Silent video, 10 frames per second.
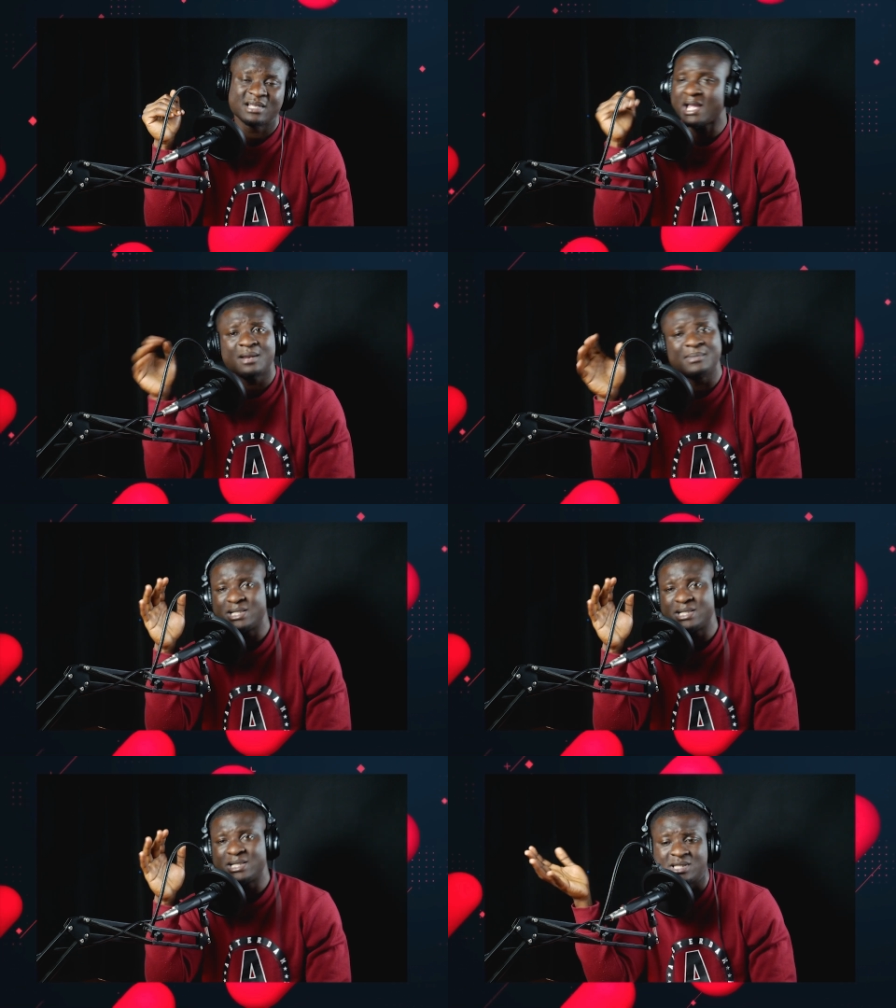yeah na
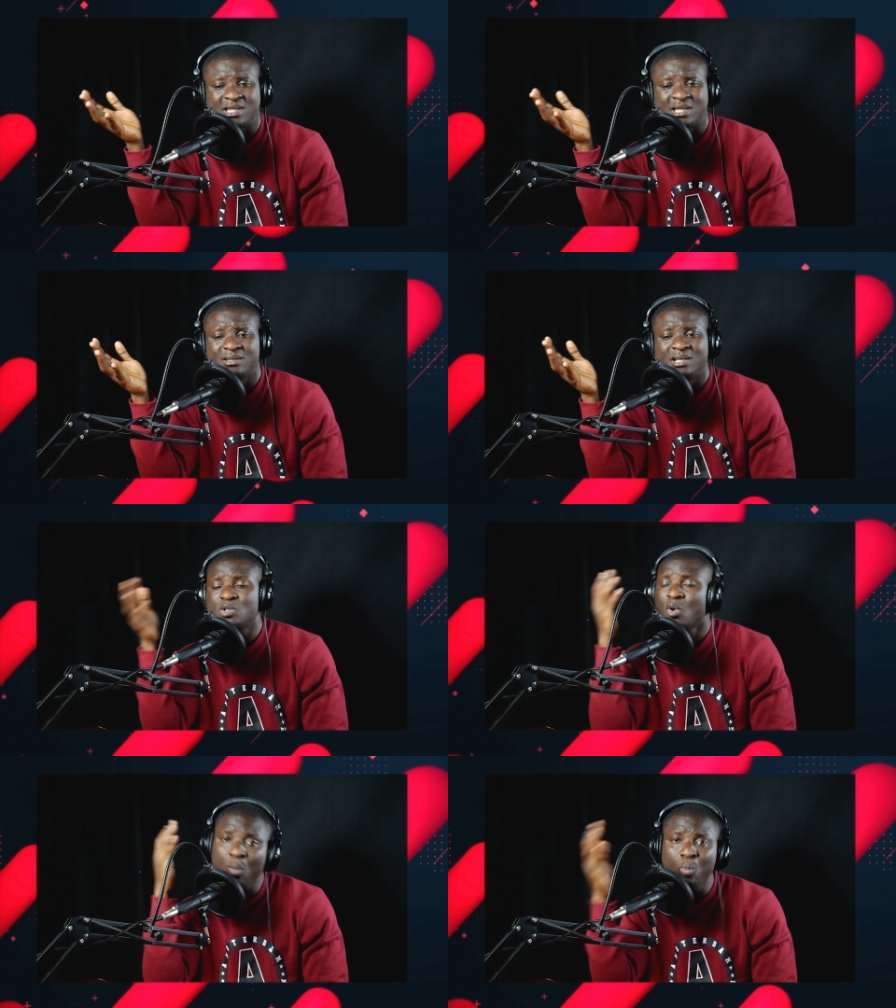mentum ase
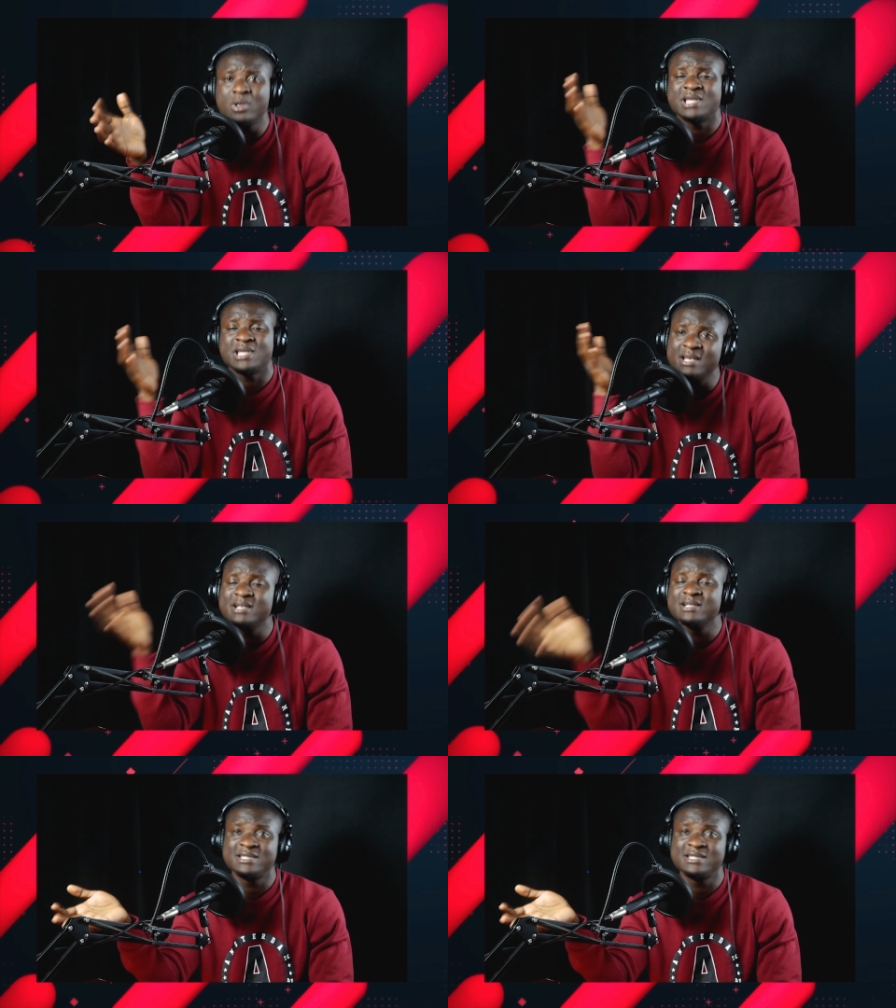it always
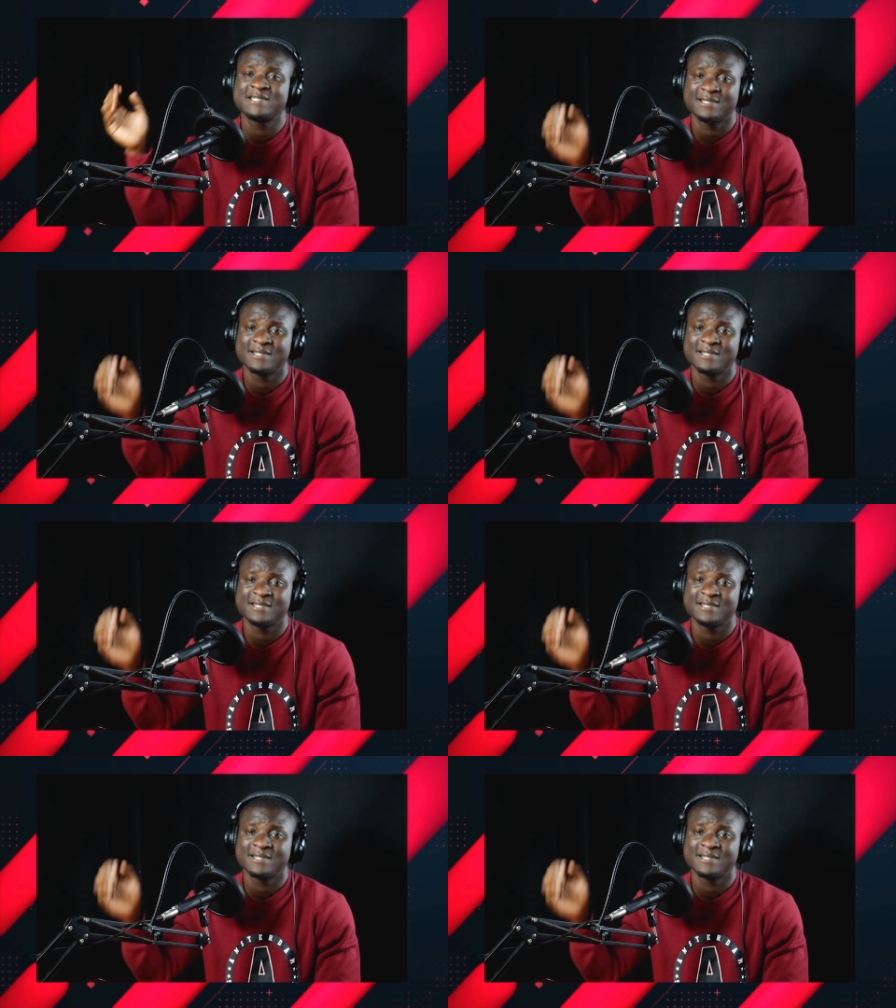end in tears.